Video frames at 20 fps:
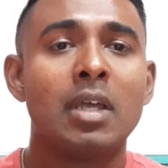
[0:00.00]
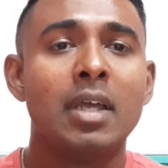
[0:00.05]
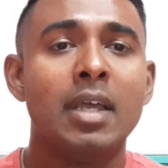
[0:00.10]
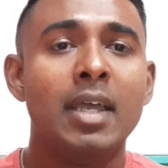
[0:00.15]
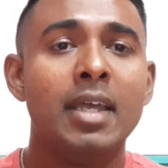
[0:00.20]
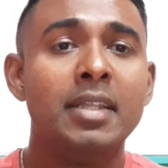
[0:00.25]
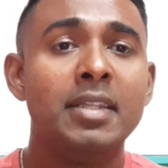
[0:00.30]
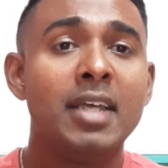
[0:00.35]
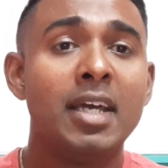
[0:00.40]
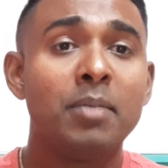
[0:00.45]

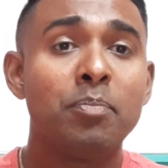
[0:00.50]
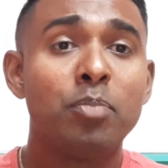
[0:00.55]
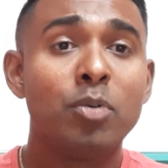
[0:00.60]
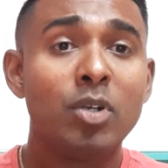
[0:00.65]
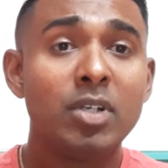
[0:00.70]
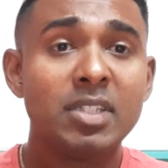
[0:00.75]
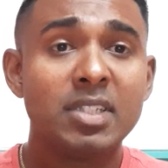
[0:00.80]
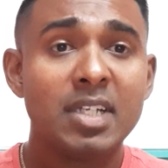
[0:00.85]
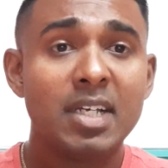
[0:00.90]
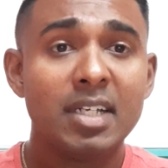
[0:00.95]
In that
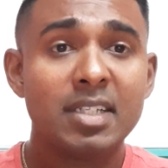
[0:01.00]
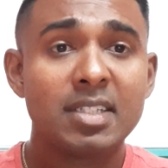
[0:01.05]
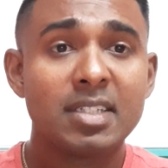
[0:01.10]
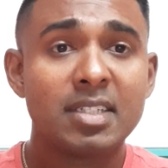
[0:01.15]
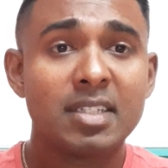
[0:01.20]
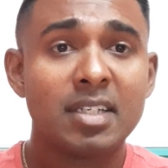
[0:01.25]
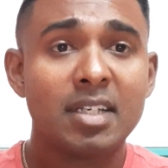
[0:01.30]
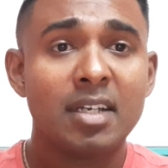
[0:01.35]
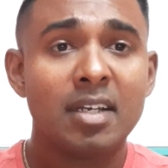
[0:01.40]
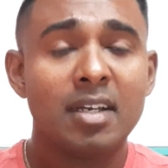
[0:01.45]

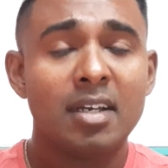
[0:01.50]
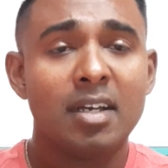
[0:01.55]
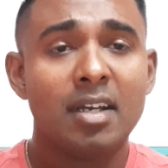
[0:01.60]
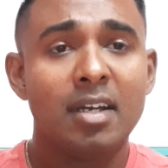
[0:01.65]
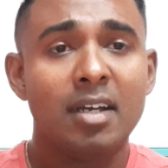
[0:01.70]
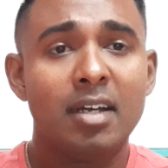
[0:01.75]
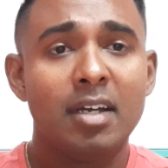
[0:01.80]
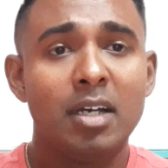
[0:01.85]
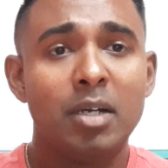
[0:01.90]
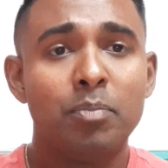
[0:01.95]
process,
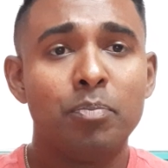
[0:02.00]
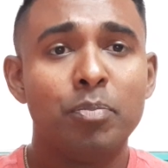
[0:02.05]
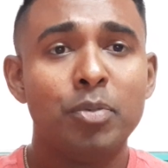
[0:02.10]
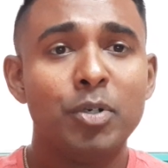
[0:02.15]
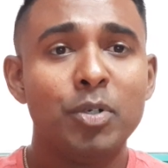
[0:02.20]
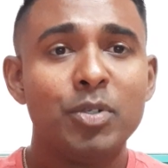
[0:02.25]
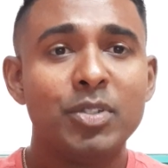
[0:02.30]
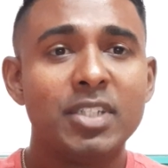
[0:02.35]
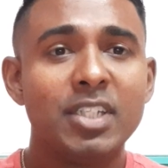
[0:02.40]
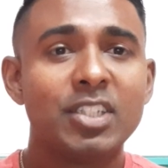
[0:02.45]

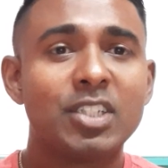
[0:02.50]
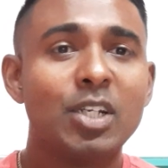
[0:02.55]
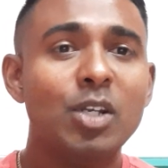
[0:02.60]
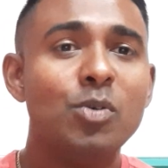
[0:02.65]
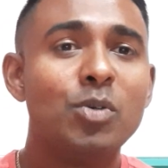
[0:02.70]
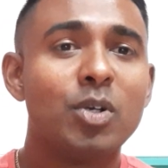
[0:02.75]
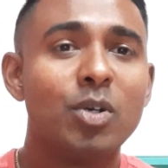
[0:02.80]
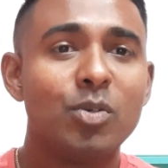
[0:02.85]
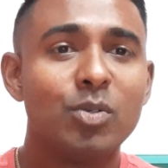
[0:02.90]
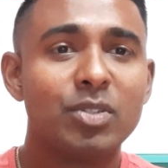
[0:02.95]
produces
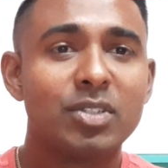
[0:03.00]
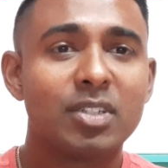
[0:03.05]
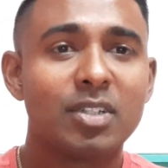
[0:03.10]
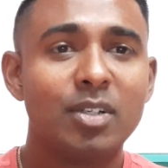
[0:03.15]
glucose.